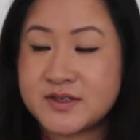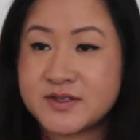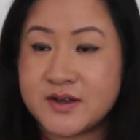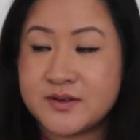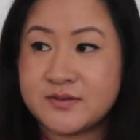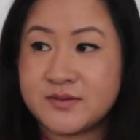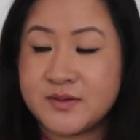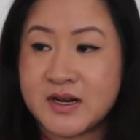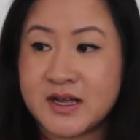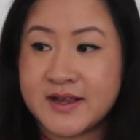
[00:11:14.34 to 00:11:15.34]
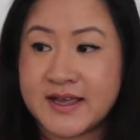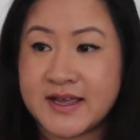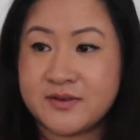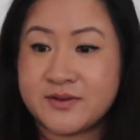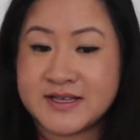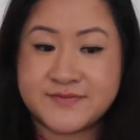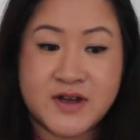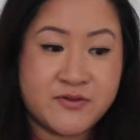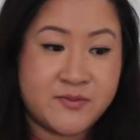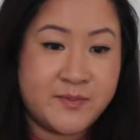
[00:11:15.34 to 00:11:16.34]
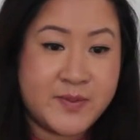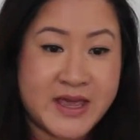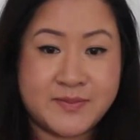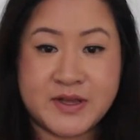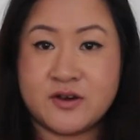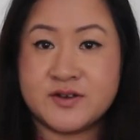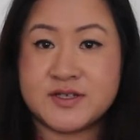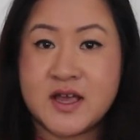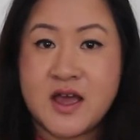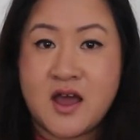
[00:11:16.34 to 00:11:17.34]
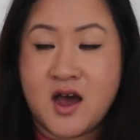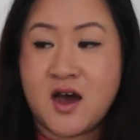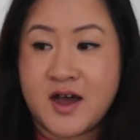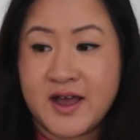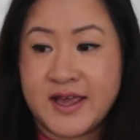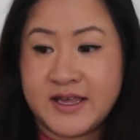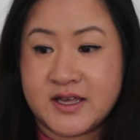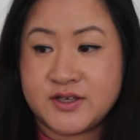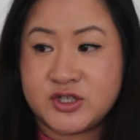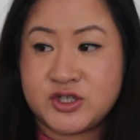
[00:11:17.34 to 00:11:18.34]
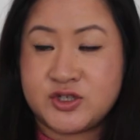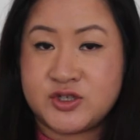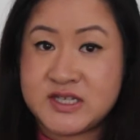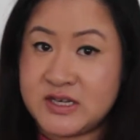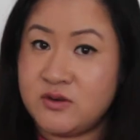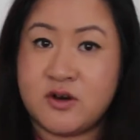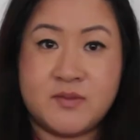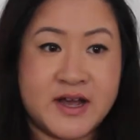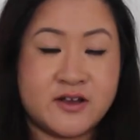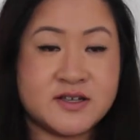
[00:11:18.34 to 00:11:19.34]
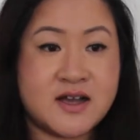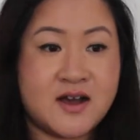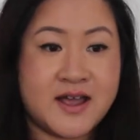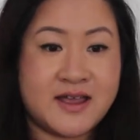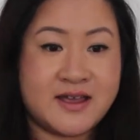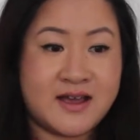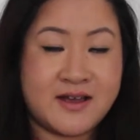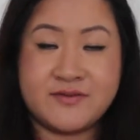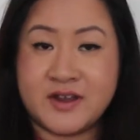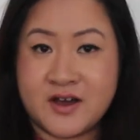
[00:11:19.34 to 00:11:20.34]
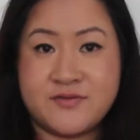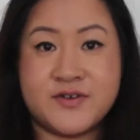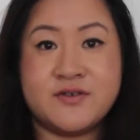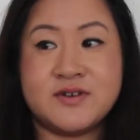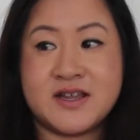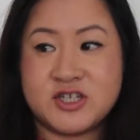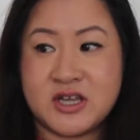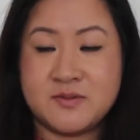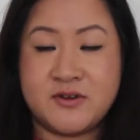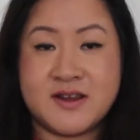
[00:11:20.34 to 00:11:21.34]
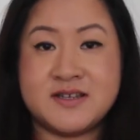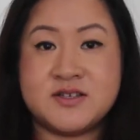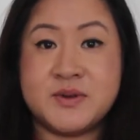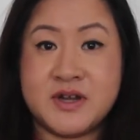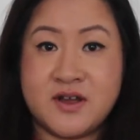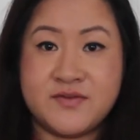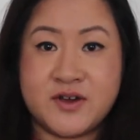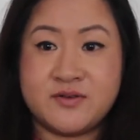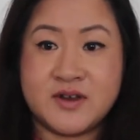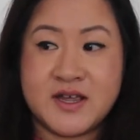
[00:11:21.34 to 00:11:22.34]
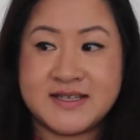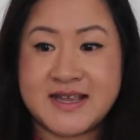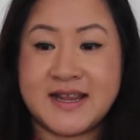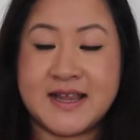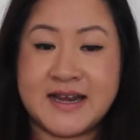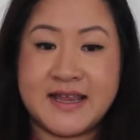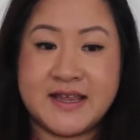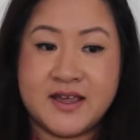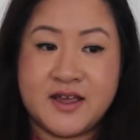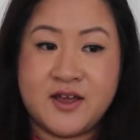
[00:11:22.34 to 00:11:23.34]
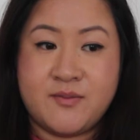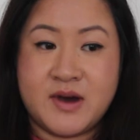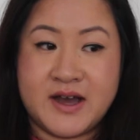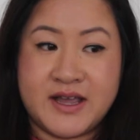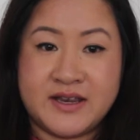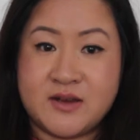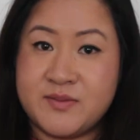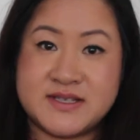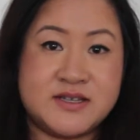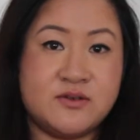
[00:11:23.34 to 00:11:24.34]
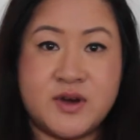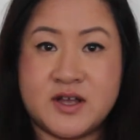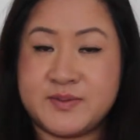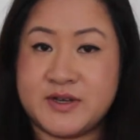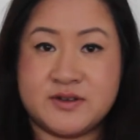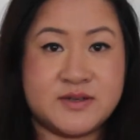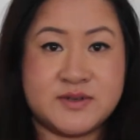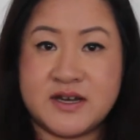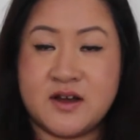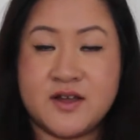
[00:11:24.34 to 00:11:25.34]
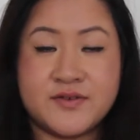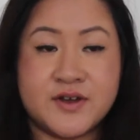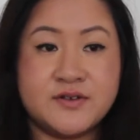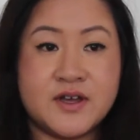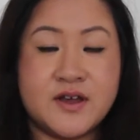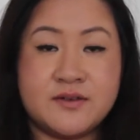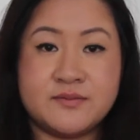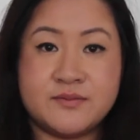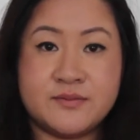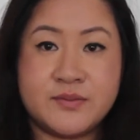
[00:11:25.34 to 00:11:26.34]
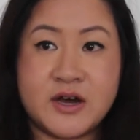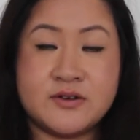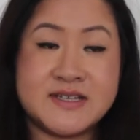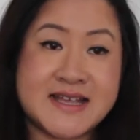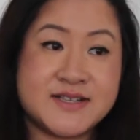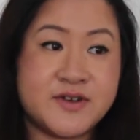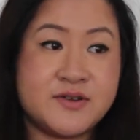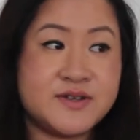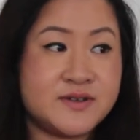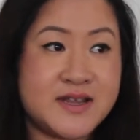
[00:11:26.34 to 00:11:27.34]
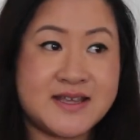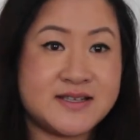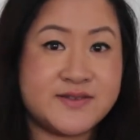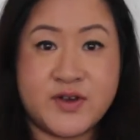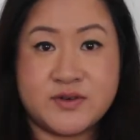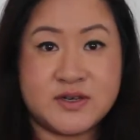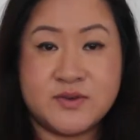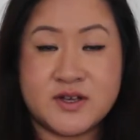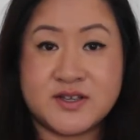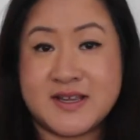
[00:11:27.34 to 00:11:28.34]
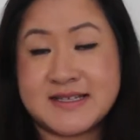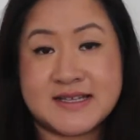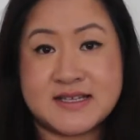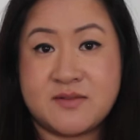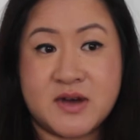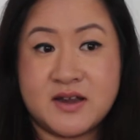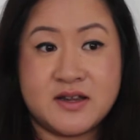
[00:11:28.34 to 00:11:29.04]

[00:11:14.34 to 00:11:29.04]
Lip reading: So we were like, okay, well, that's fine with me, because I still got my, because I have an iPhone and she upgraded to an iPhone. Technically, my number still worked because it was an iPhone. But on Dan's phone, his phone didn't work. So he said to them,